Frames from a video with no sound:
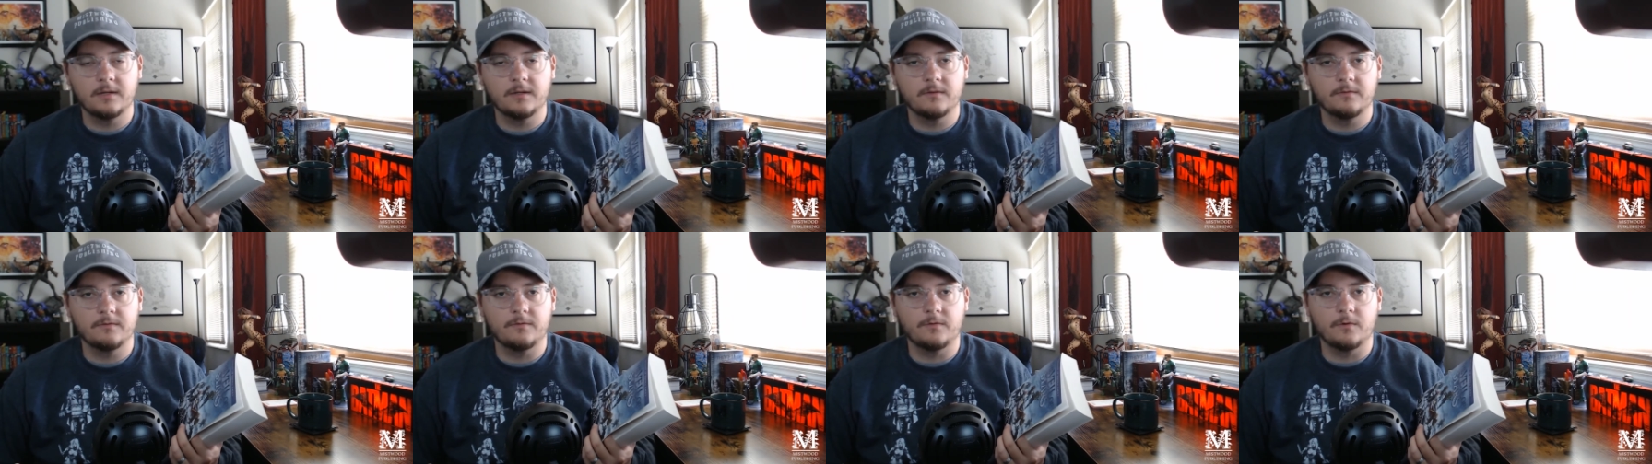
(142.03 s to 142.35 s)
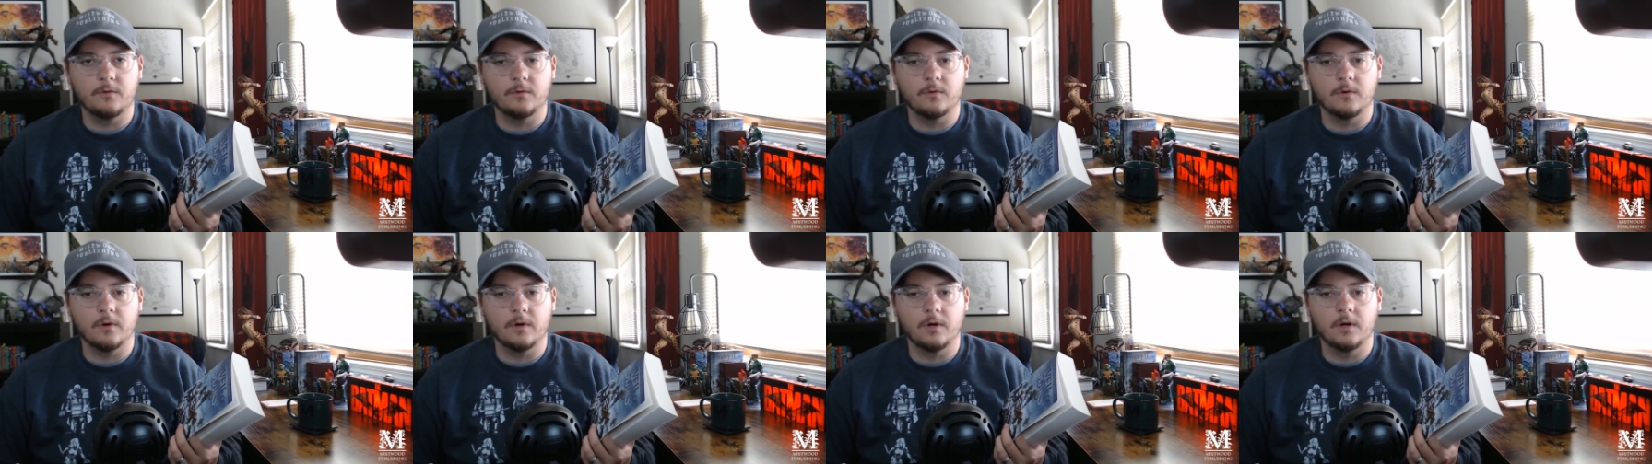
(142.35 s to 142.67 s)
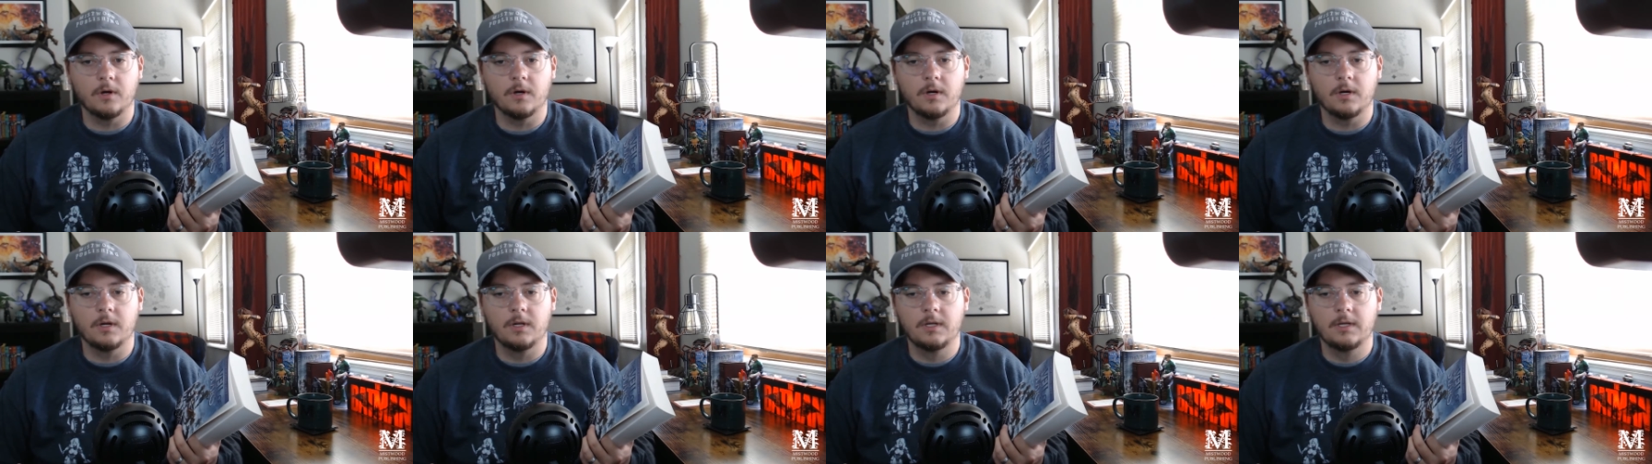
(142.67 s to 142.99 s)

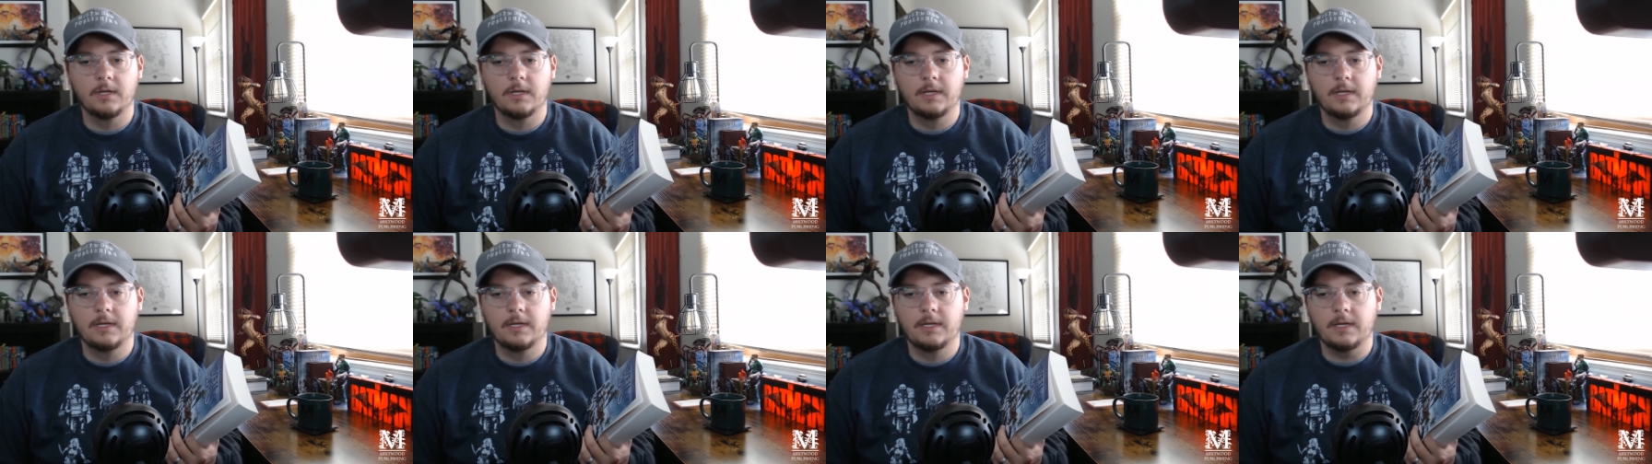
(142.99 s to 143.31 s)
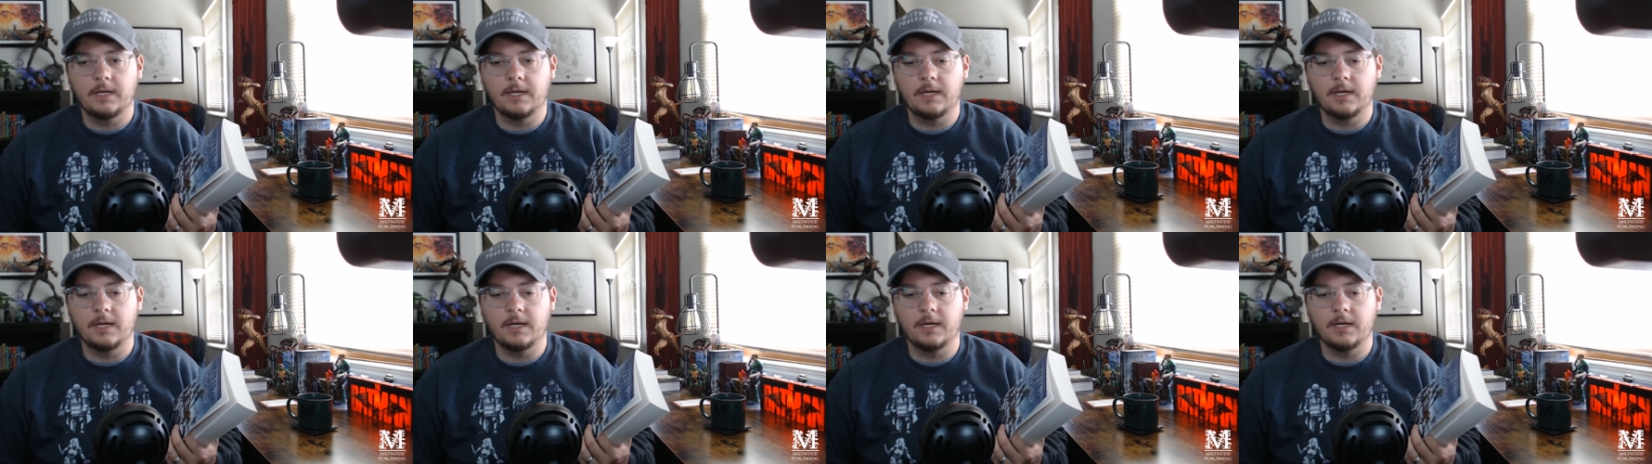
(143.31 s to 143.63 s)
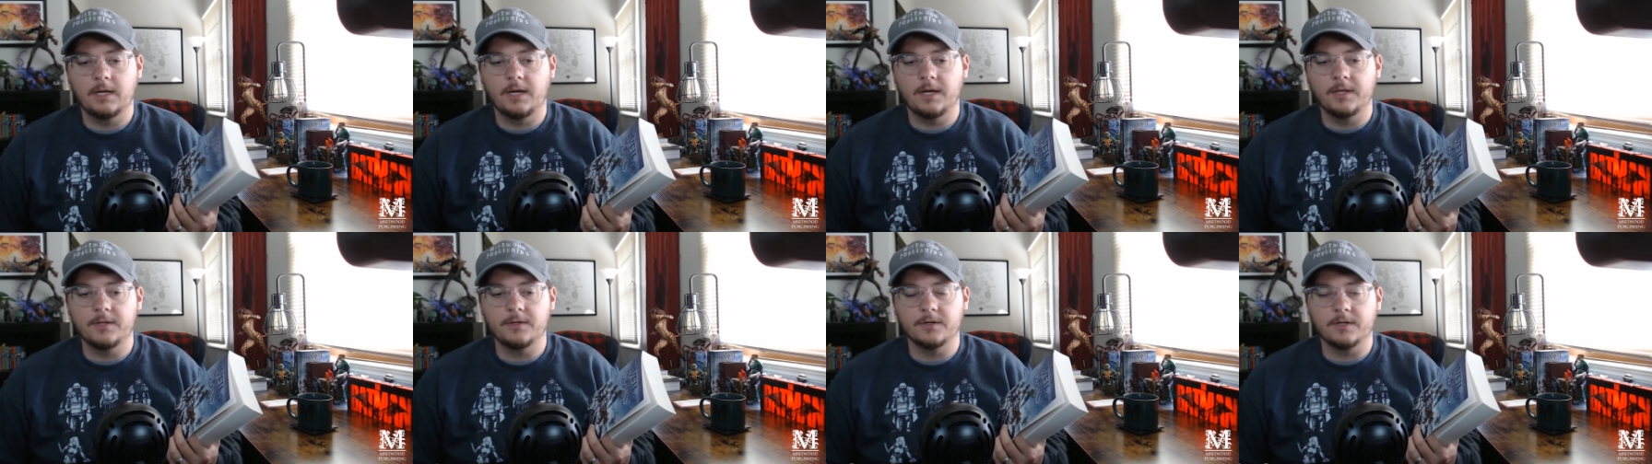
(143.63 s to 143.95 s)
for
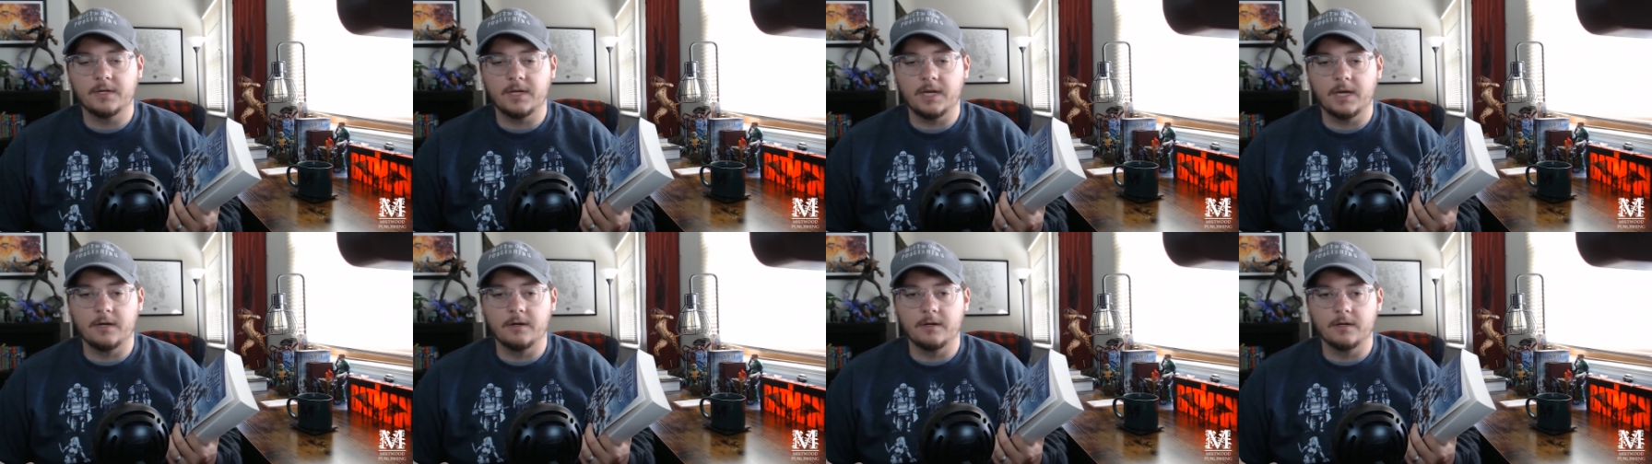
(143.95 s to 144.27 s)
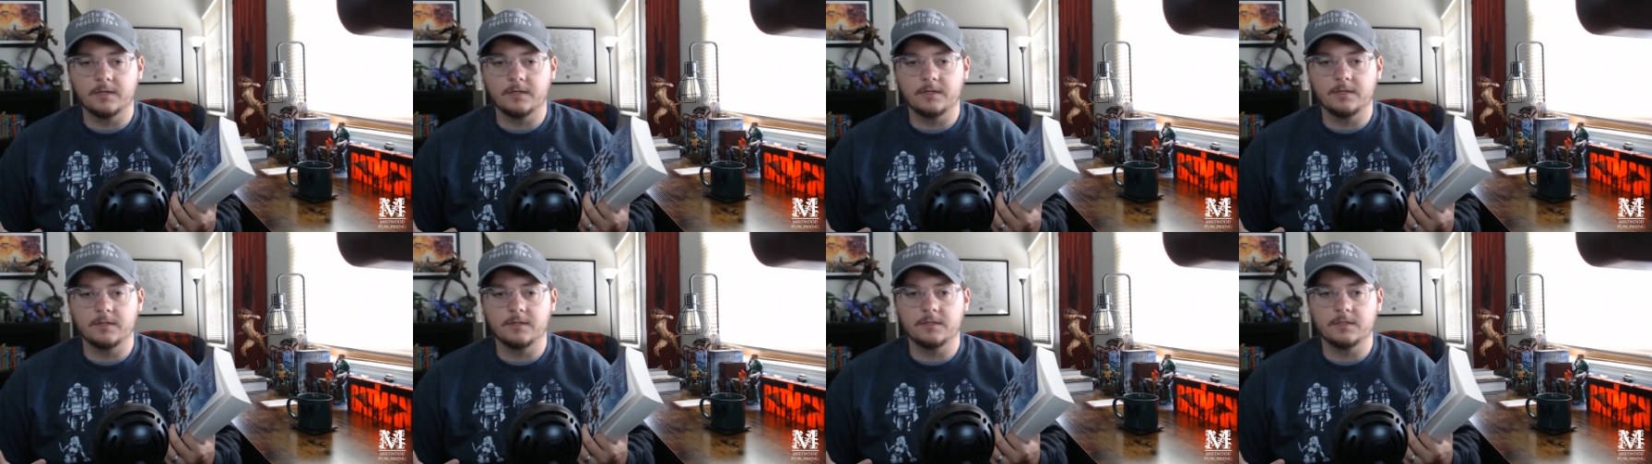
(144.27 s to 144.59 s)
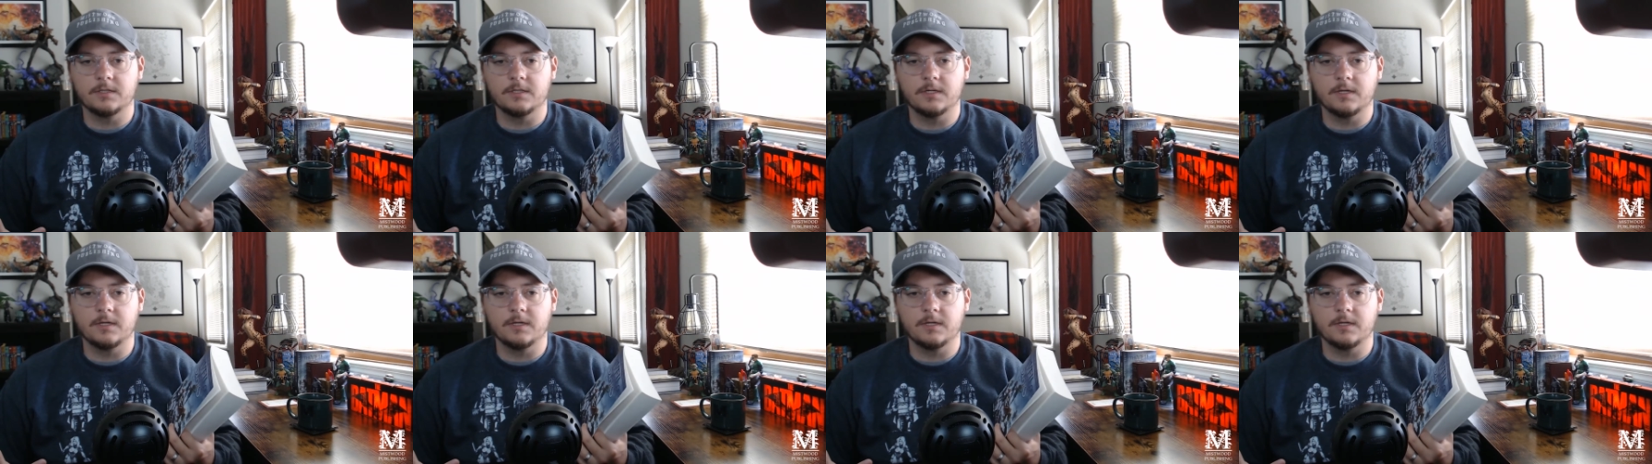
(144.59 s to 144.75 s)
uh, other characters.